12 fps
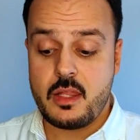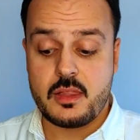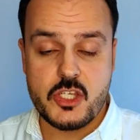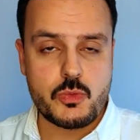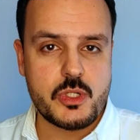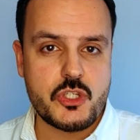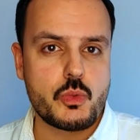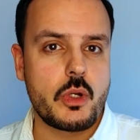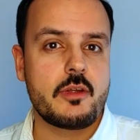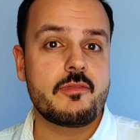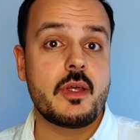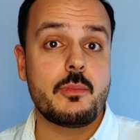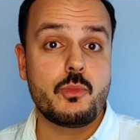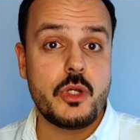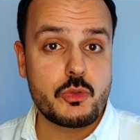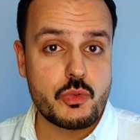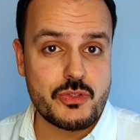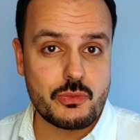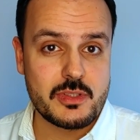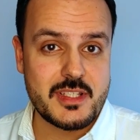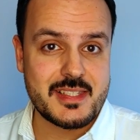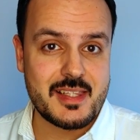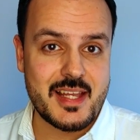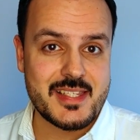This one is one of them. It was
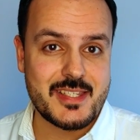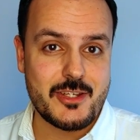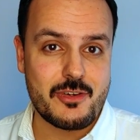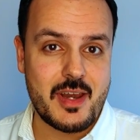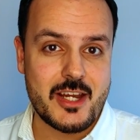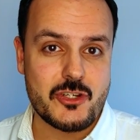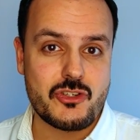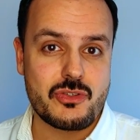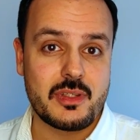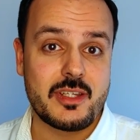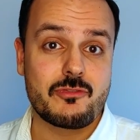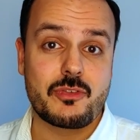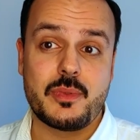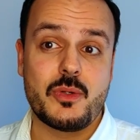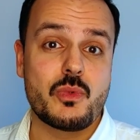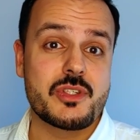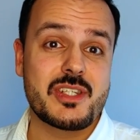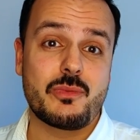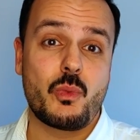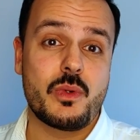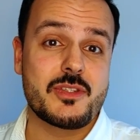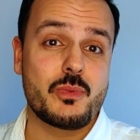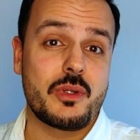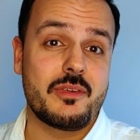released last year actually, and for me
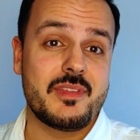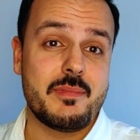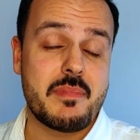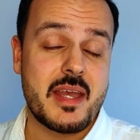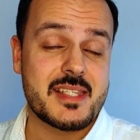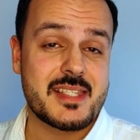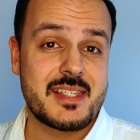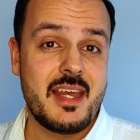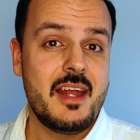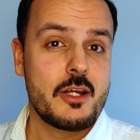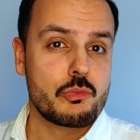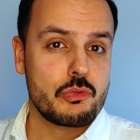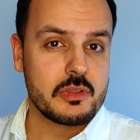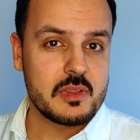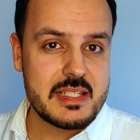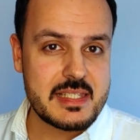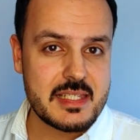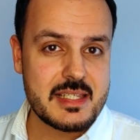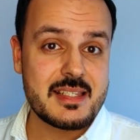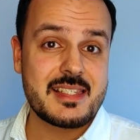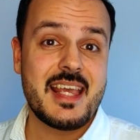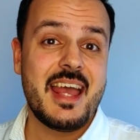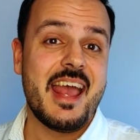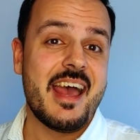was one of the best
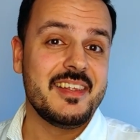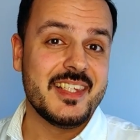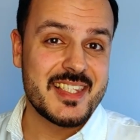releases and